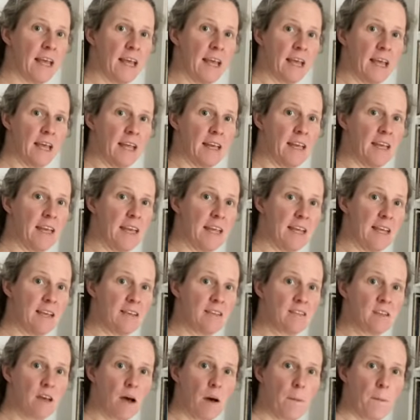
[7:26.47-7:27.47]

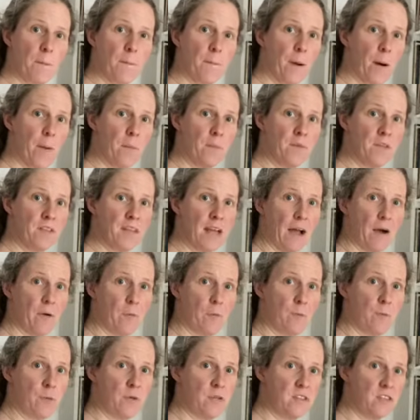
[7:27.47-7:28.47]
knees up, bum
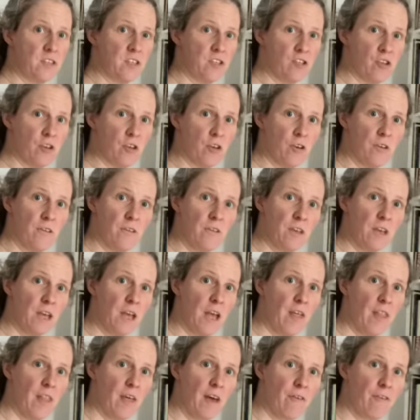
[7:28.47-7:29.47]
down position. If you
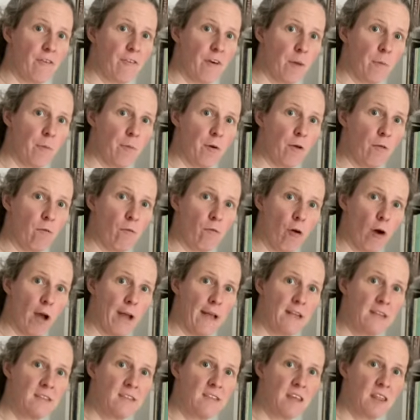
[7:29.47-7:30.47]
get that fabric right
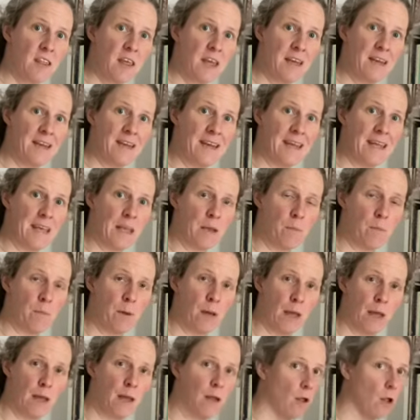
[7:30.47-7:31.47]
into their knee
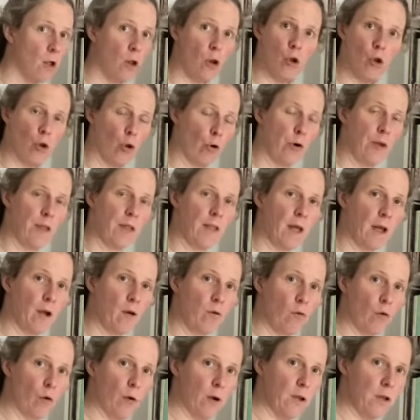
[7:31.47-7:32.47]
pit, not in their
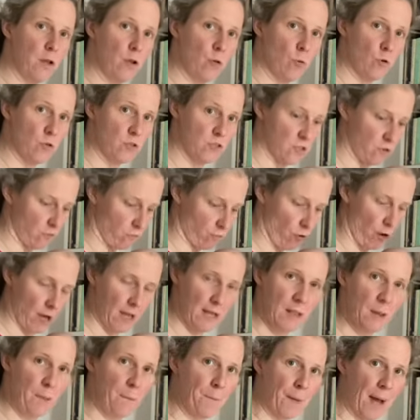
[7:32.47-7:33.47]
groin, you want it right
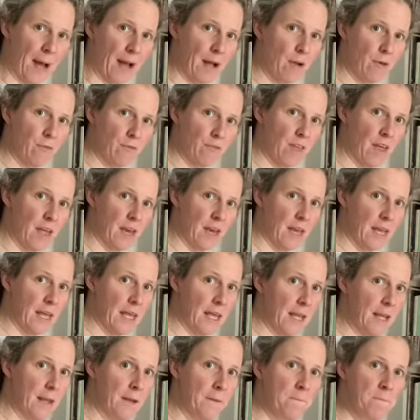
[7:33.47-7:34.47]
in the back of their
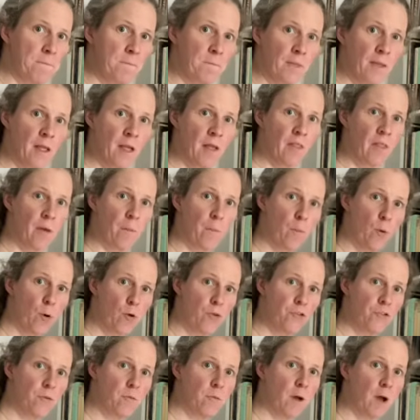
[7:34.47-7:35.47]
knee. Their
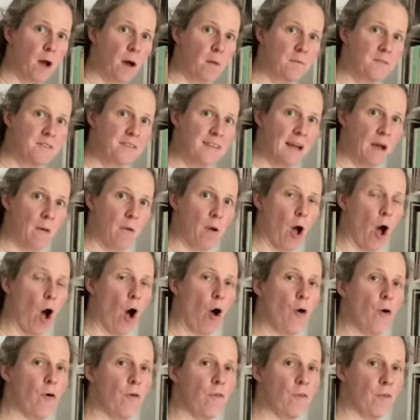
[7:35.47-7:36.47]
bottom comes down
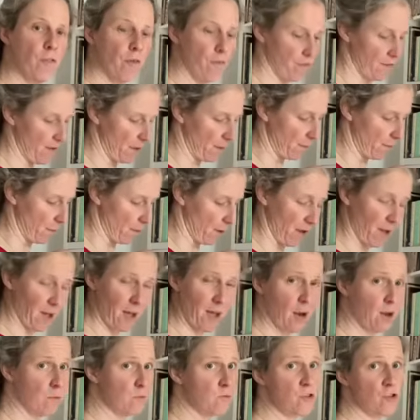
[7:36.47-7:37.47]
over the fabric,
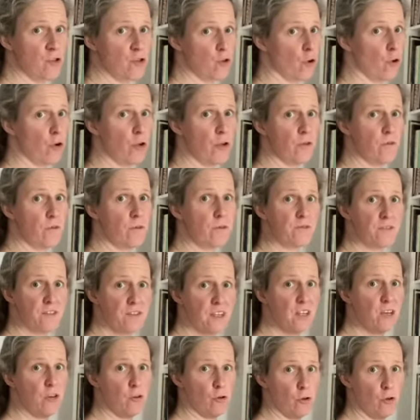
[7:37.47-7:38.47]
and I'm sure you will have
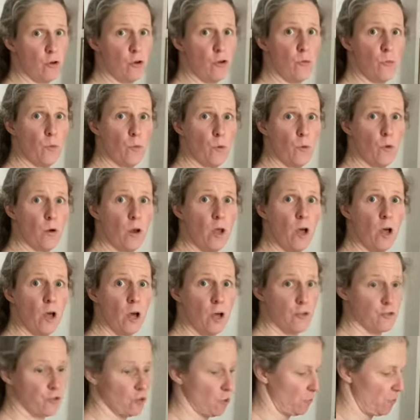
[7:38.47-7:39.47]
seen your newborn
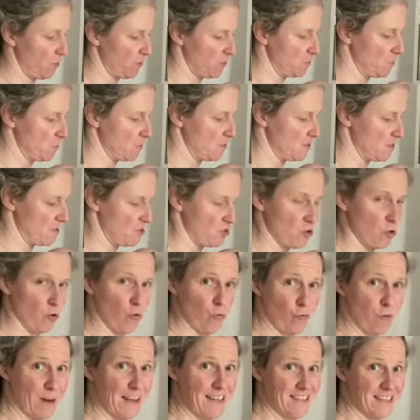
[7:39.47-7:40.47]
adopt this position
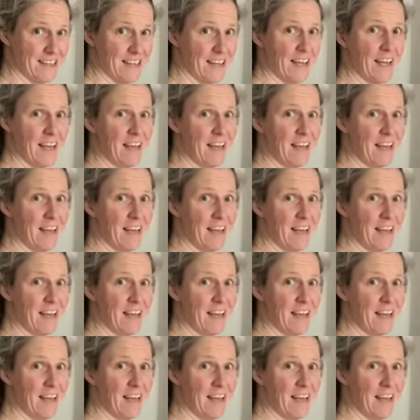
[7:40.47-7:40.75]
already.